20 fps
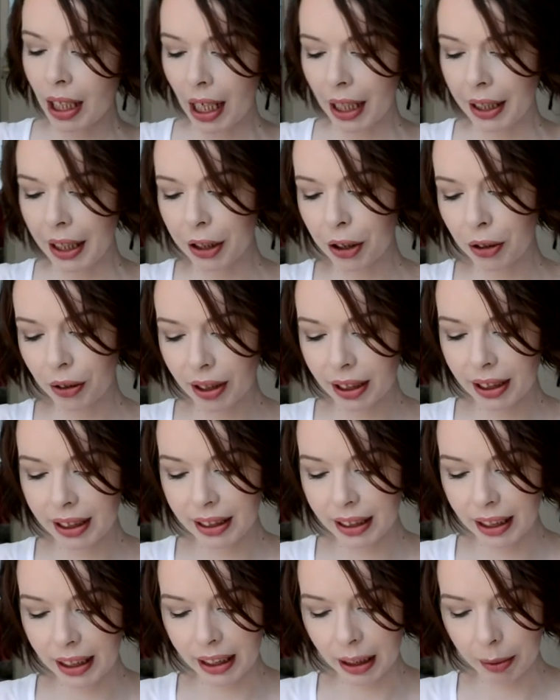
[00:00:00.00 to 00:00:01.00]
and then you can
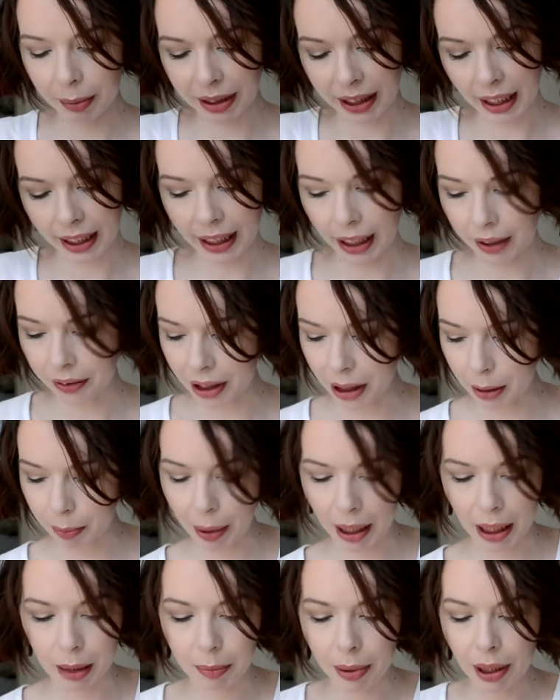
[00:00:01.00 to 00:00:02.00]
see, let me take out this
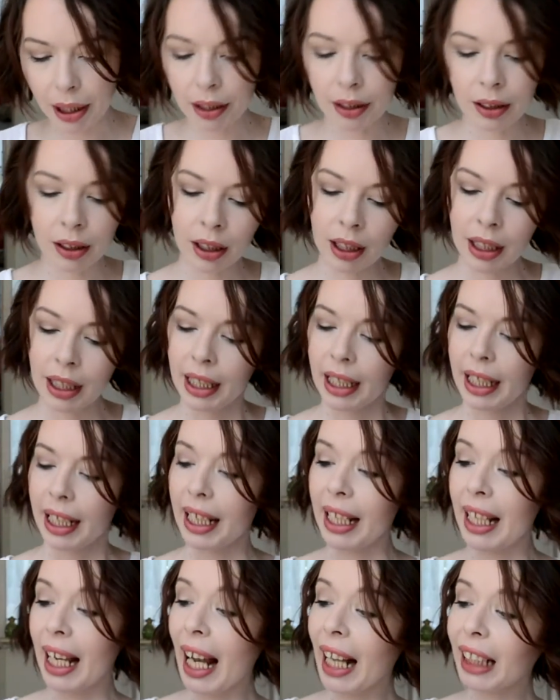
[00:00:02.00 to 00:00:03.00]
paper.
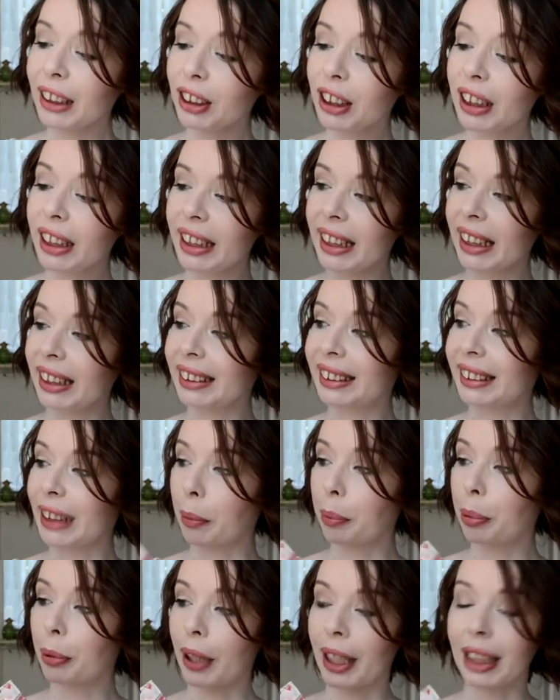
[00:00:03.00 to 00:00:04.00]
It actually is
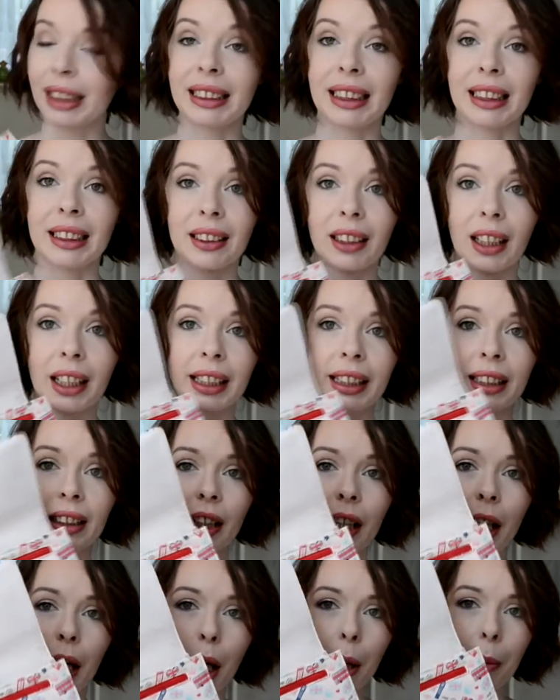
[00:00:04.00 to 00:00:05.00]
separated like
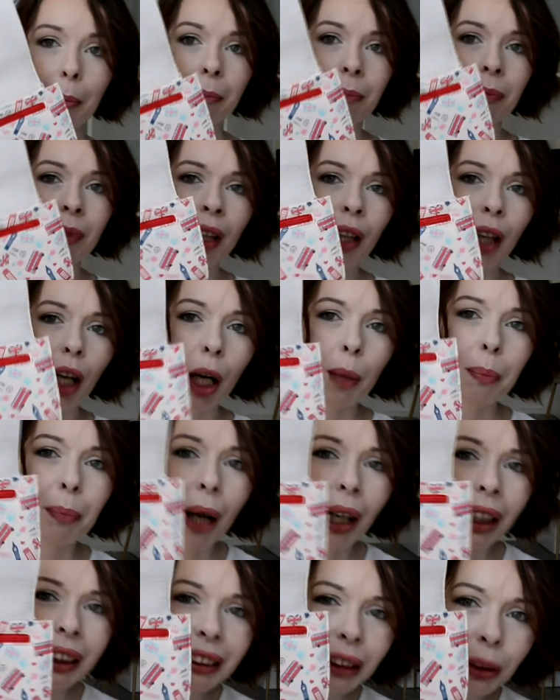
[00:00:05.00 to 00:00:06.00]
um, a
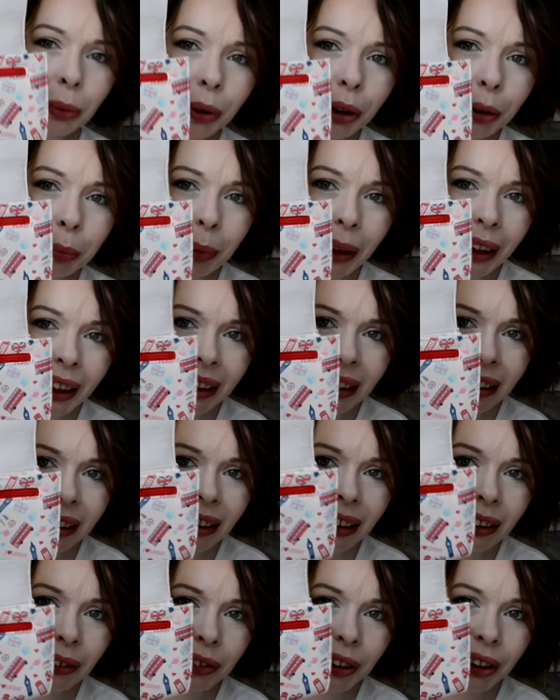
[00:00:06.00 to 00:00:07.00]
binder would be,
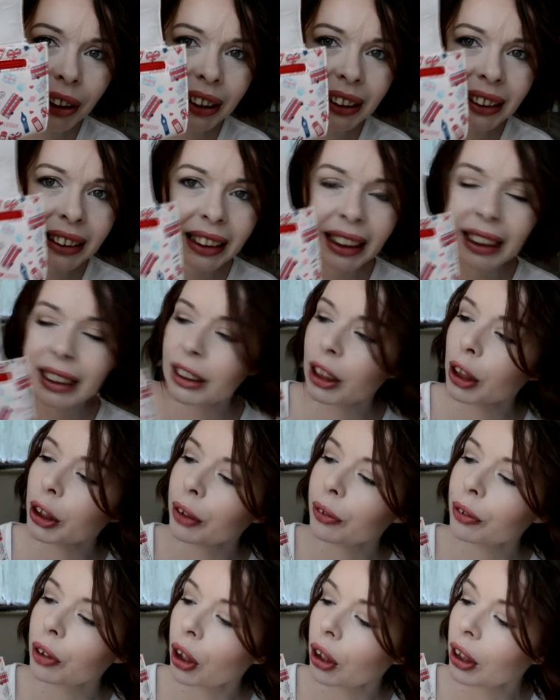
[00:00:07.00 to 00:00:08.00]
if you can see. So
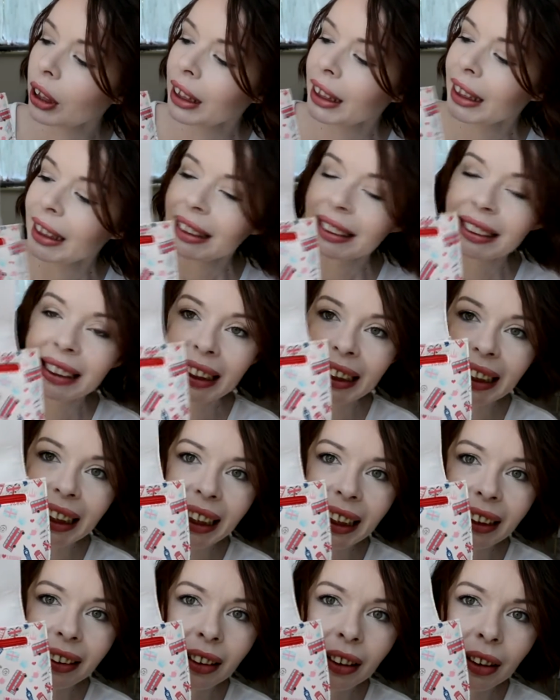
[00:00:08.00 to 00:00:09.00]
you've got
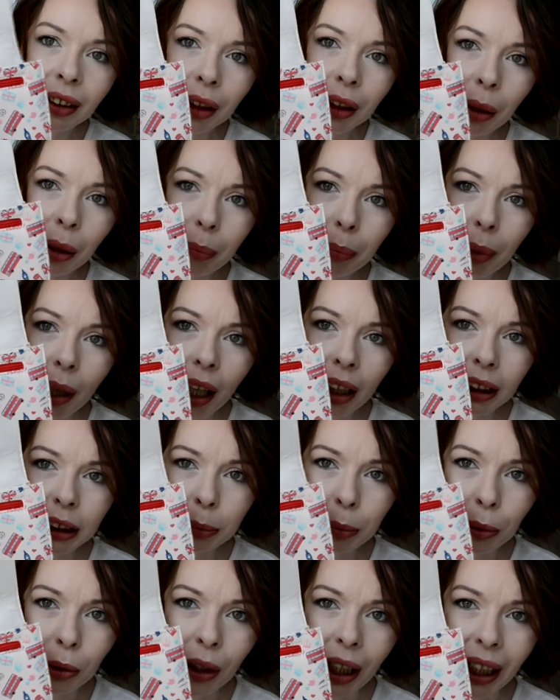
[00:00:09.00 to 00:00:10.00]
ticket,
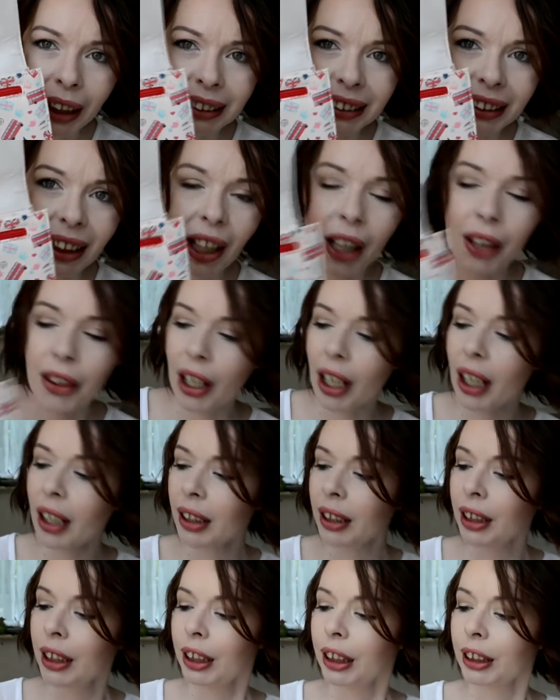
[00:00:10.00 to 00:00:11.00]
passport and
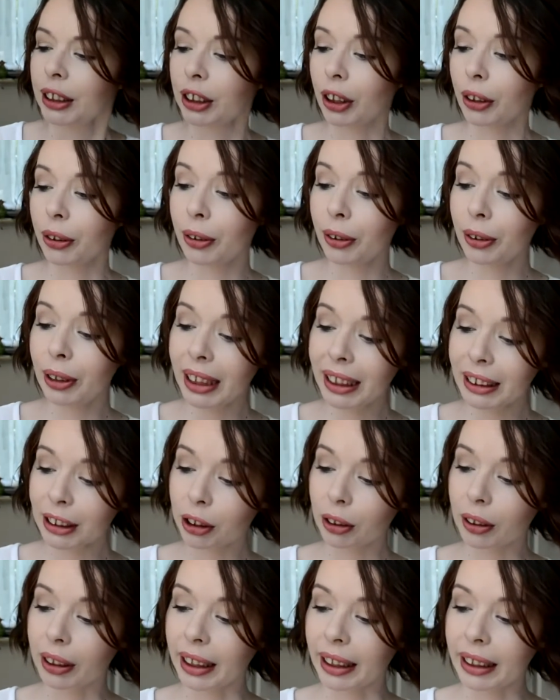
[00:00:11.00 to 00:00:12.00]
other. So you
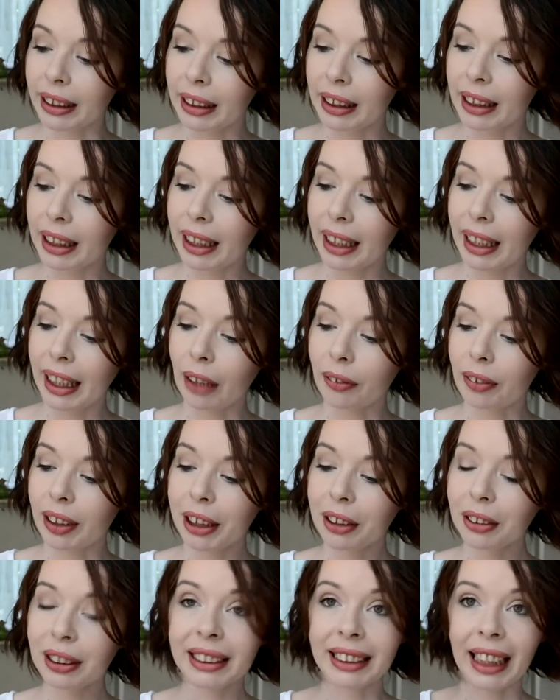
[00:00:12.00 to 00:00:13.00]
literally have a
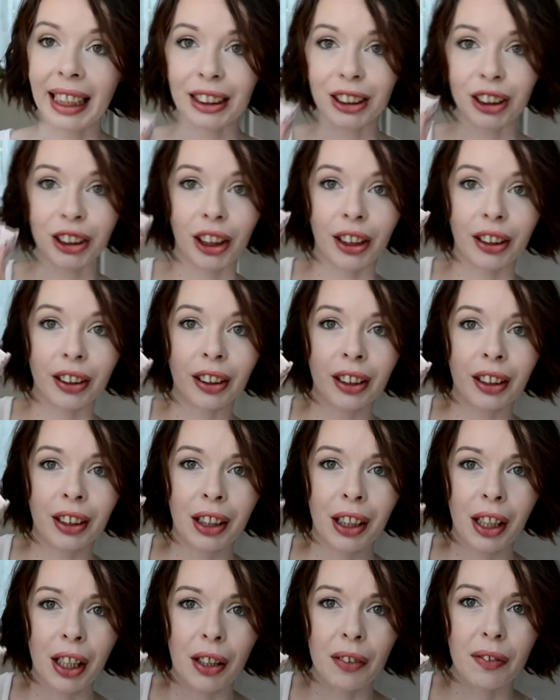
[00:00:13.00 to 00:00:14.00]
little section
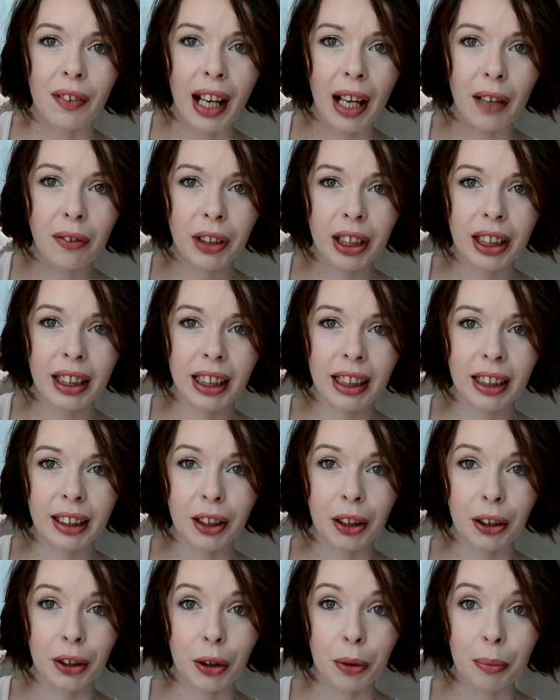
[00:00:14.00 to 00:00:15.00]
for everything
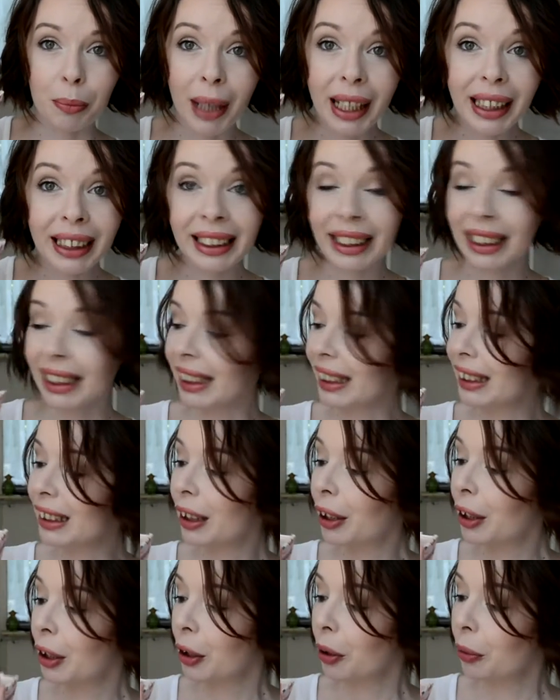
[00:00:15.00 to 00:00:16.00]
that you may need
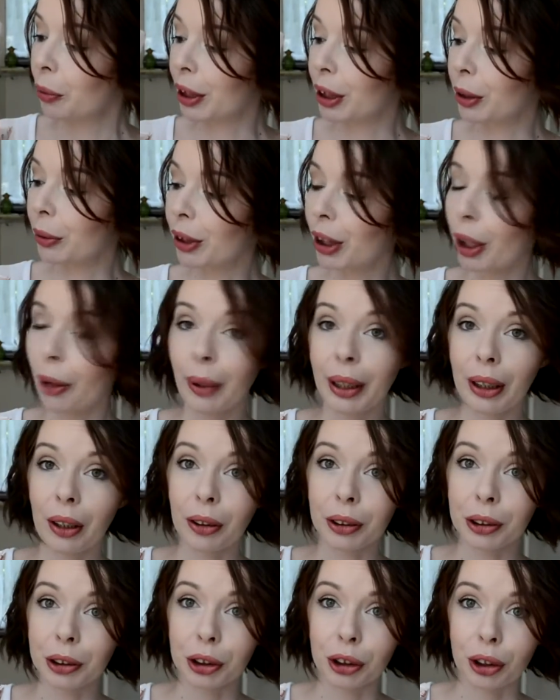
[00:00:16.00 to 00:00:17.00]
when you're going
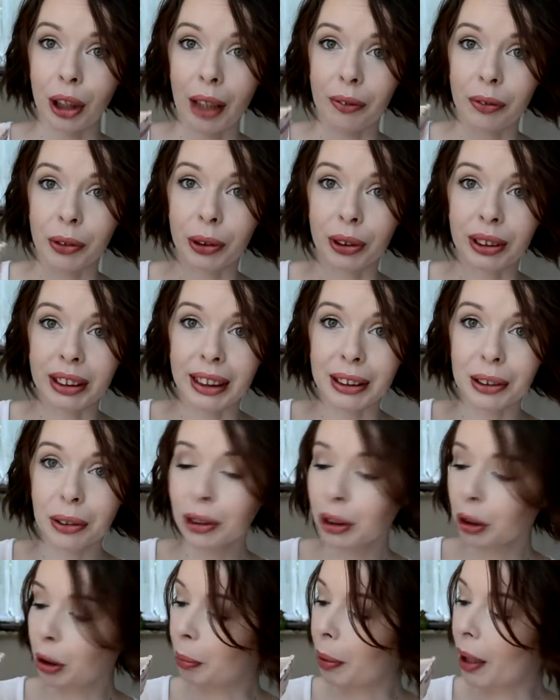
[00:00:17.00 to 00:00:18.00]
on your travels. There's
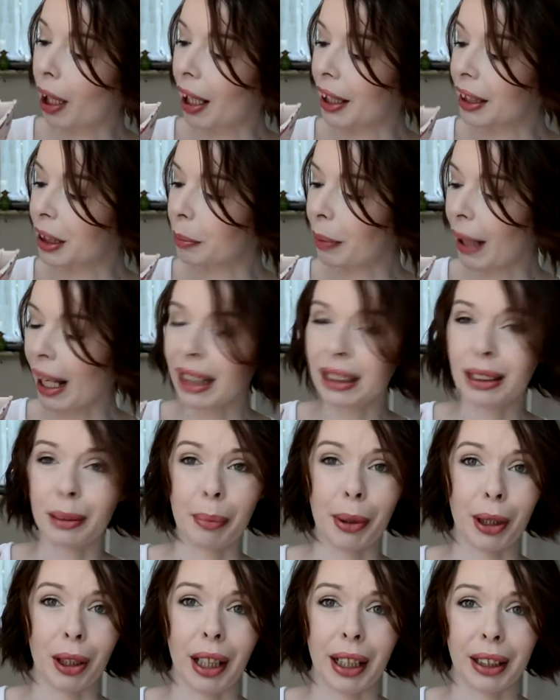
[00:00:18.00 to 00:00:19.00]
also a part in the back to
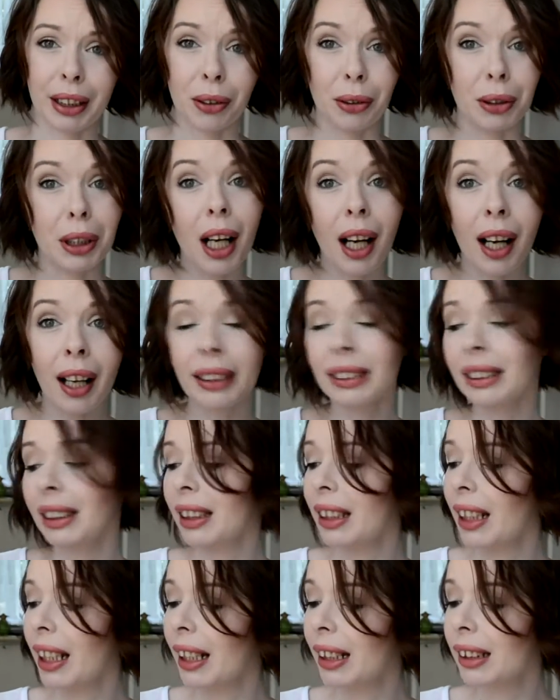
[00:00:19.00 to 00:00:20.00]
put like your cards
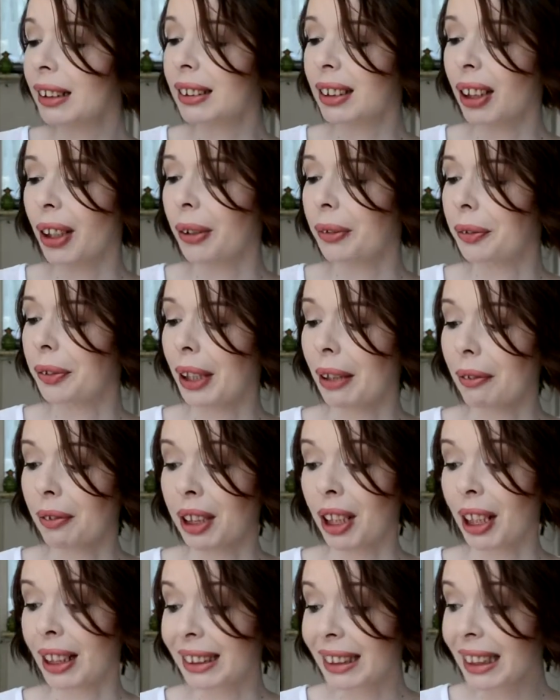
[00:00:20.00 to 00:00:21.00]
and things, so if you have
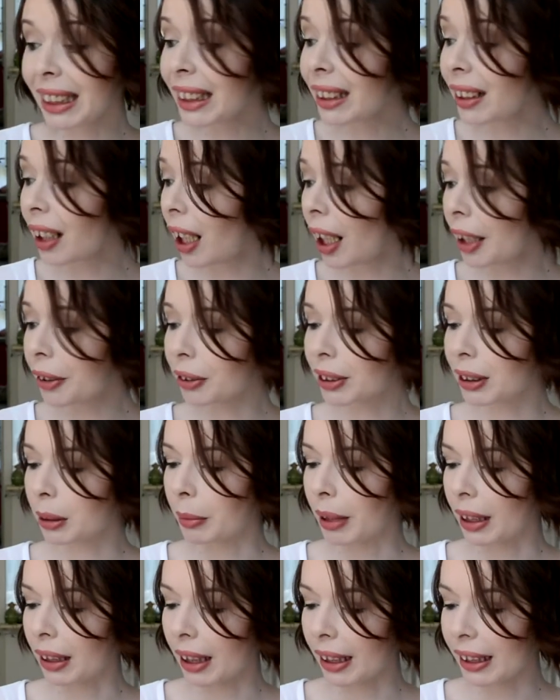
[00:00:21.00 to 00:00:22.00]
an I D card or
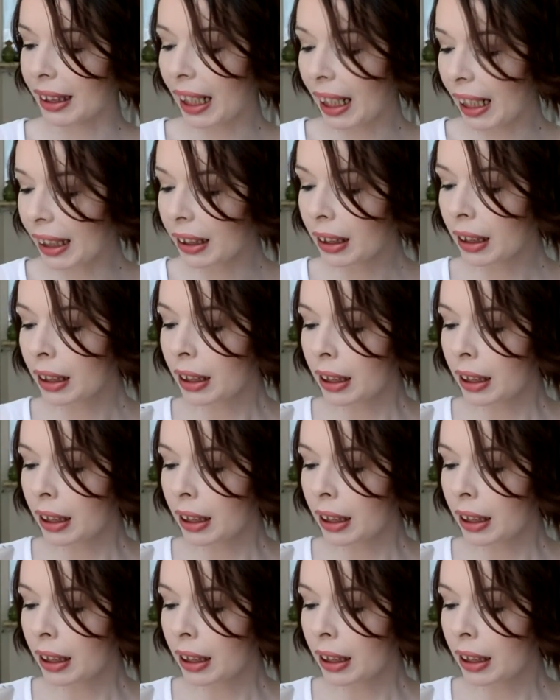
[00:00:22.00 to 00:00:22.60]
something like that,